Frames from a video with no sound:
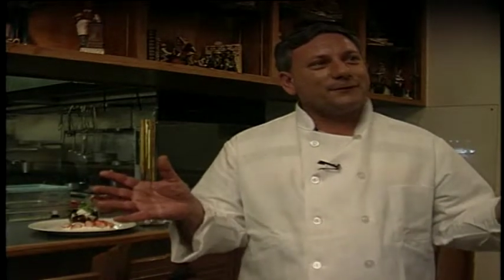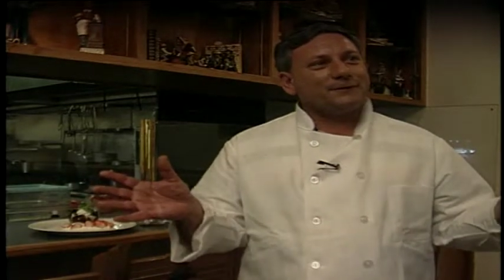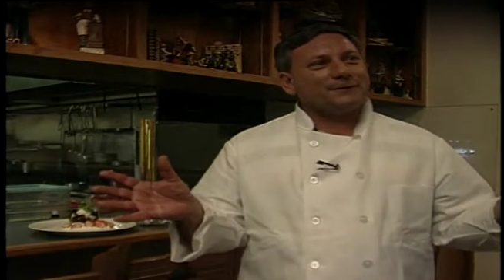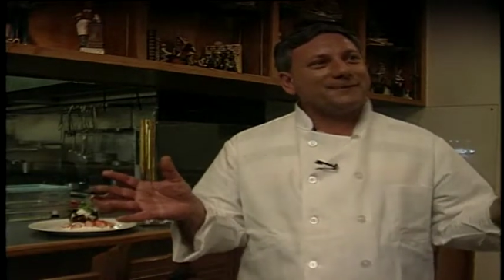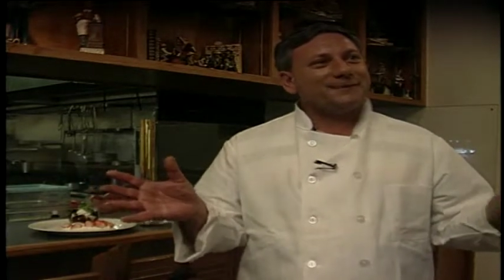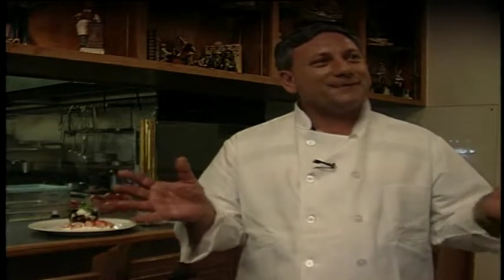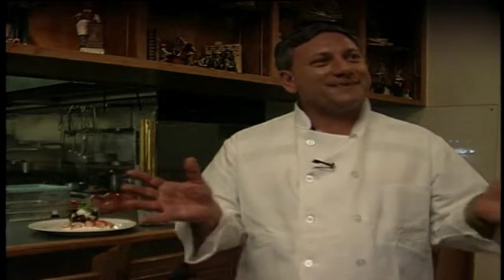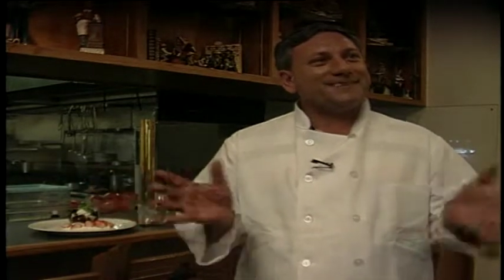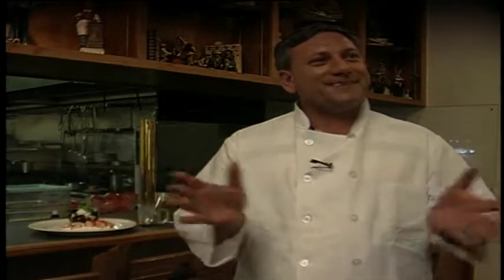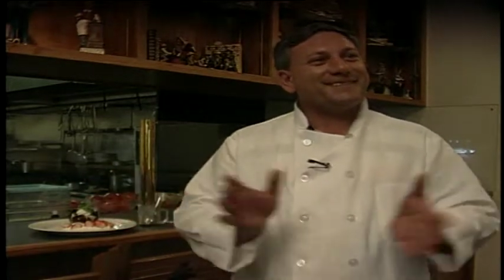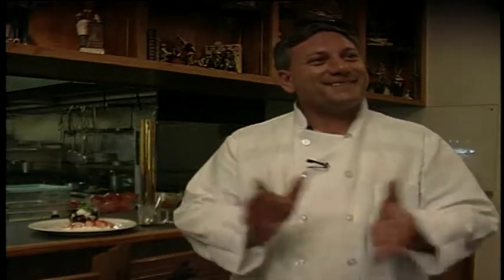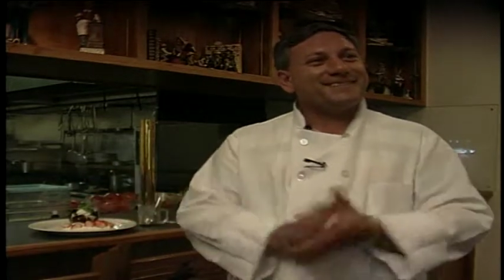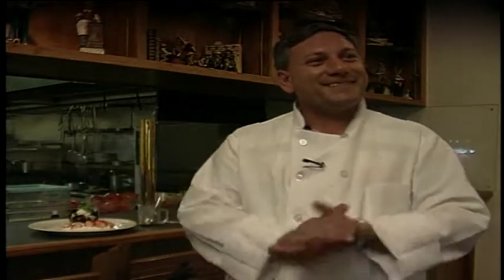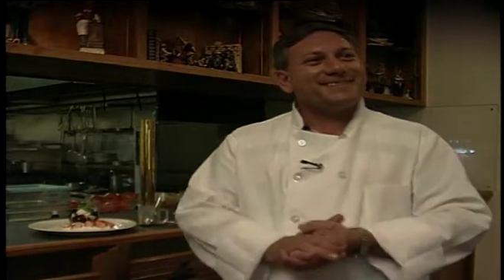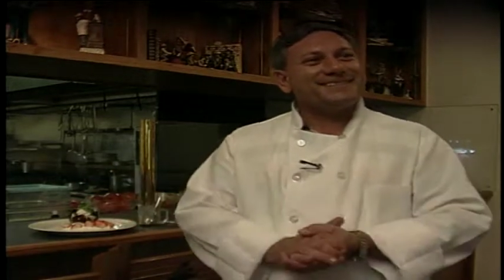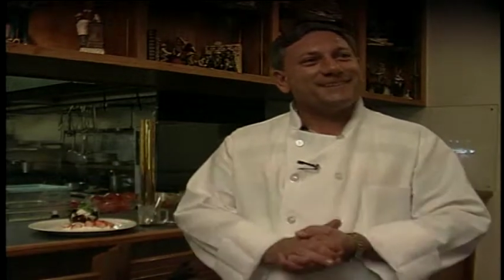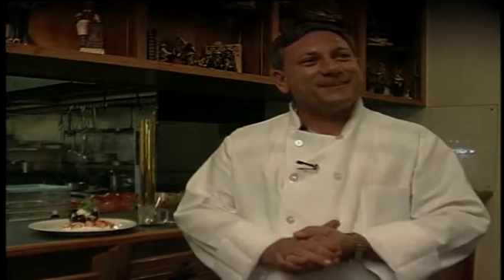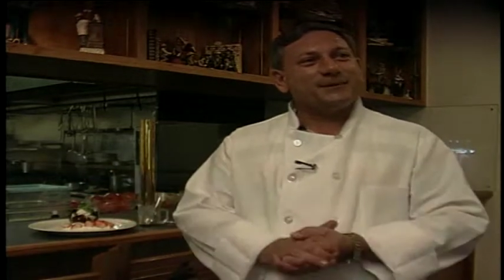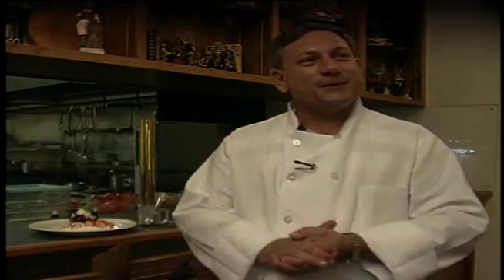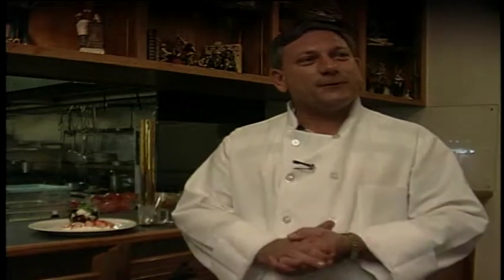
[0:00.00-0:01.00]
You know, so
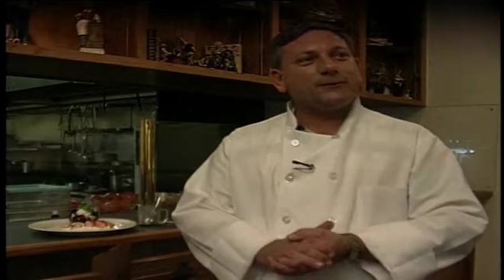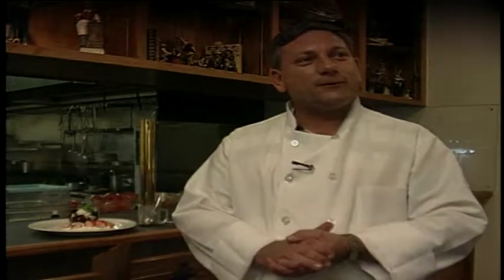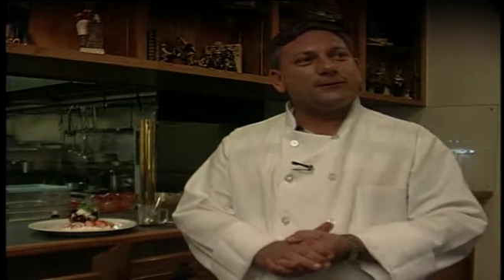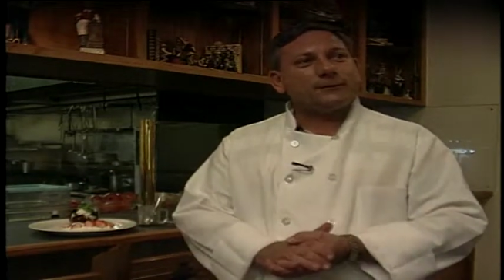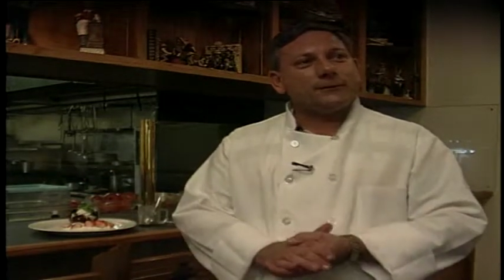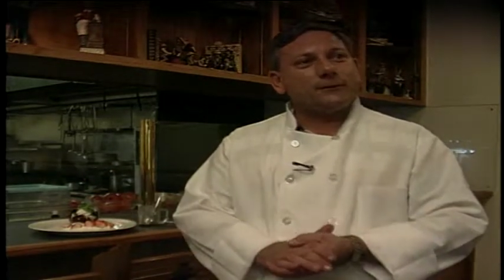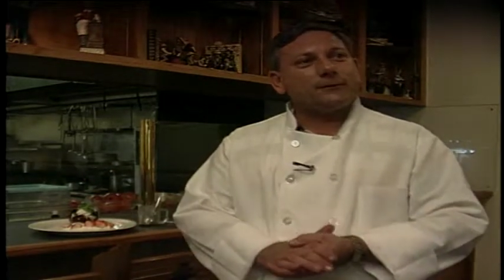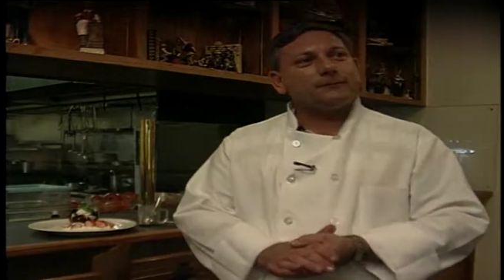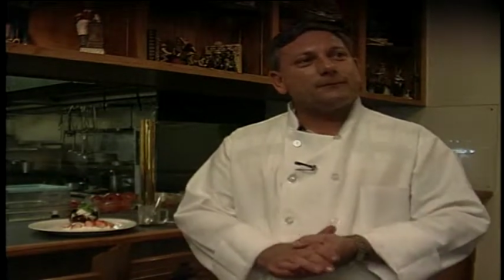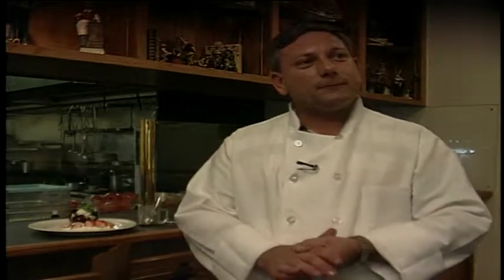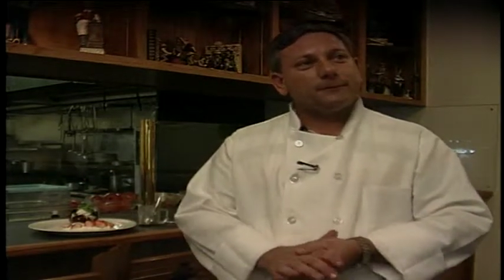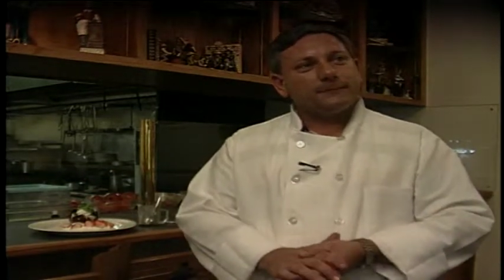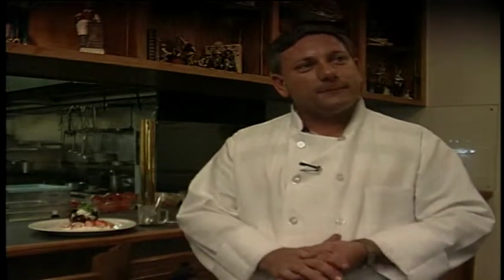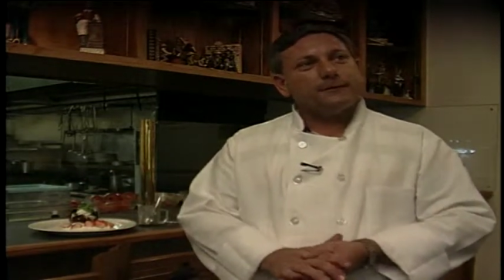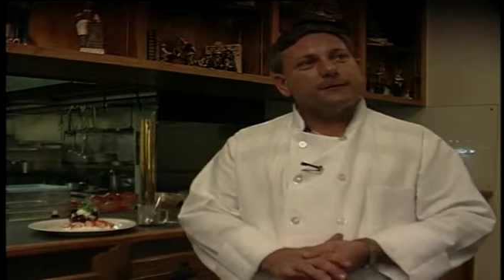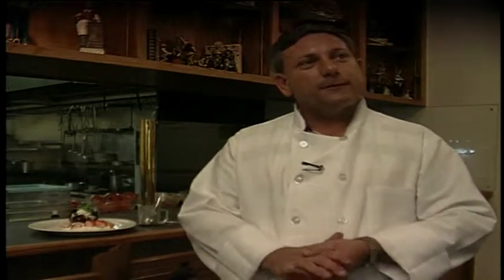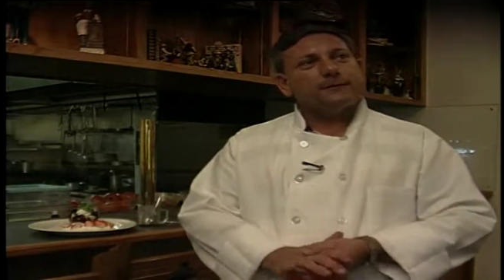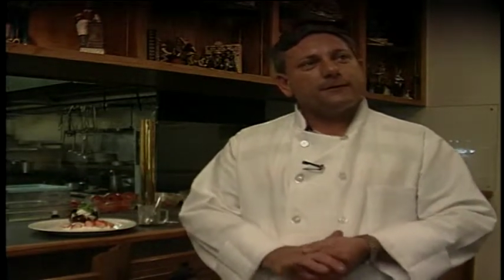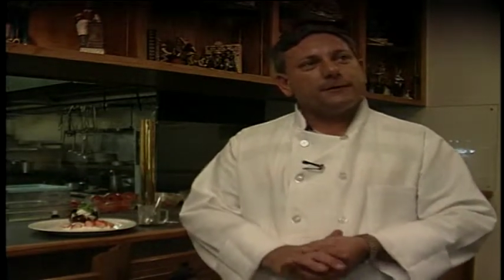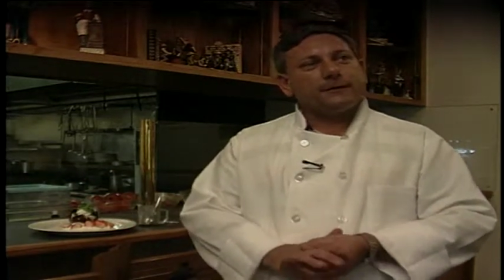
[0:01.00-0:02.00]
you know, it's kind of
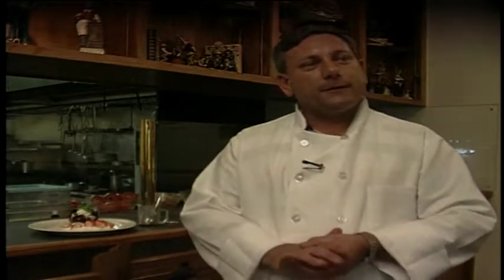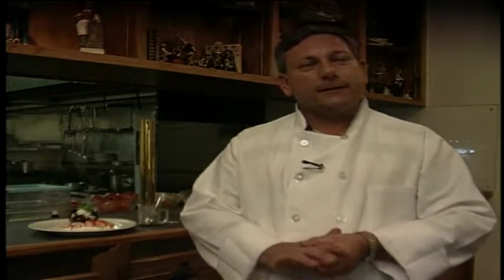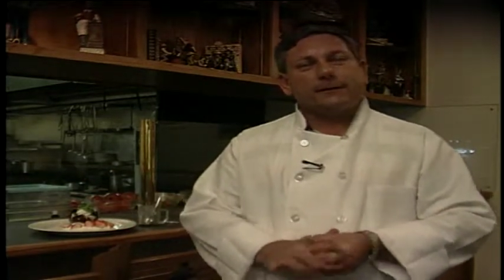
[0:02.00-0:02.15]
unique.